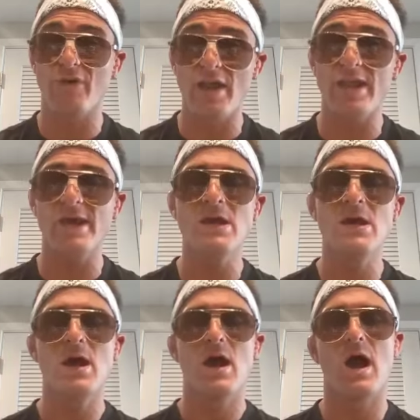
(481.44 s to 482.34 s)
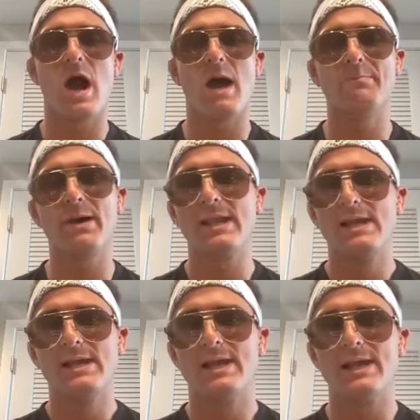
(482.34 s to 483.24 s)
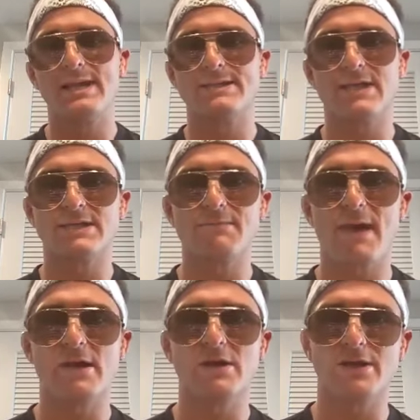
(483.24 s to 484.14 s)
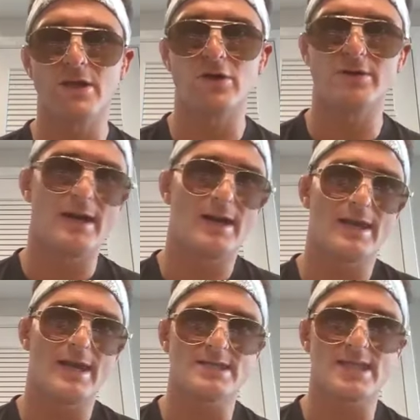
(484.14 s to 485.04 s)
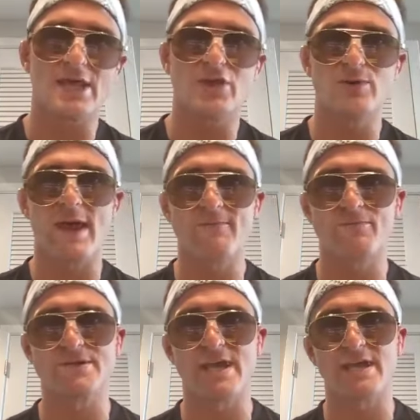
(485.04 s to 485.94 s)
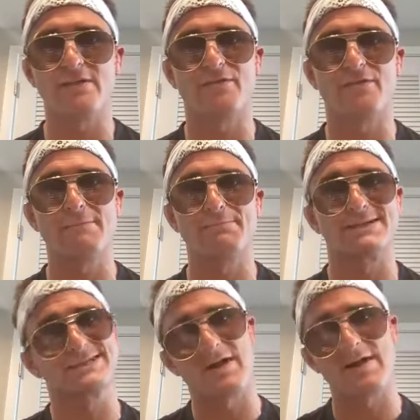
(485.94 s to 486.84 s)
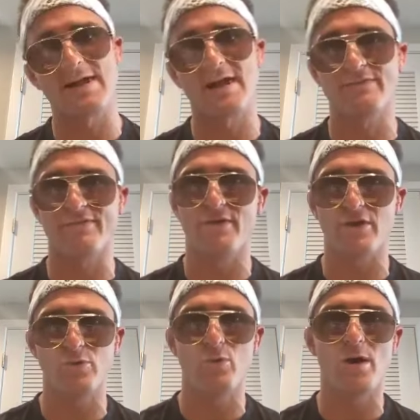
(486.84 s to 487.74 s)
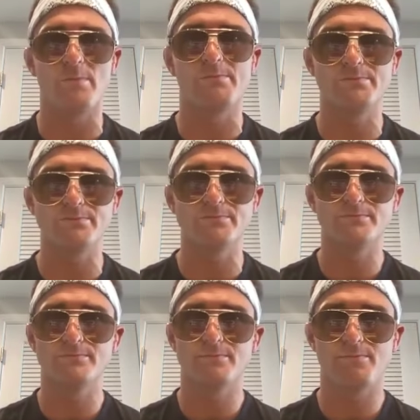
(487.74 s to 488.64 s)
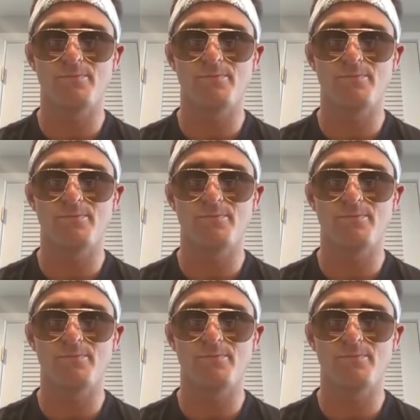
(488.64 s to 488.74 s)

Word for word: fighting. Uh, but it, it, doesn't matter. You know, I guess thank you to him for taking the fight, but sorry, I have to fuck you up. Mm.